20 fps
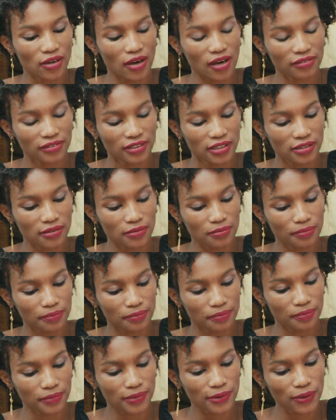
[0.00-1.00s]
after
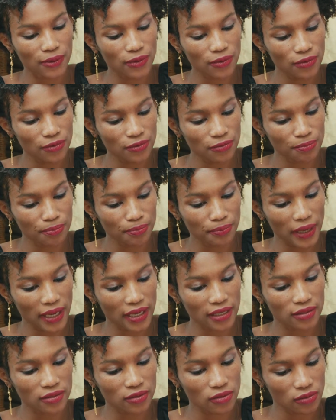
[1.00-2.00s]

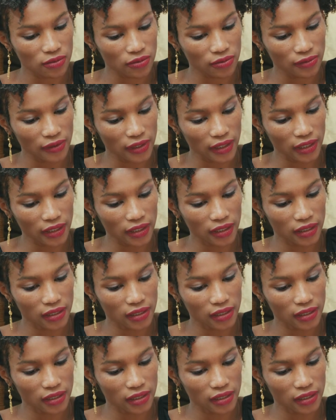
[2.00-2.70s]
paying school fee,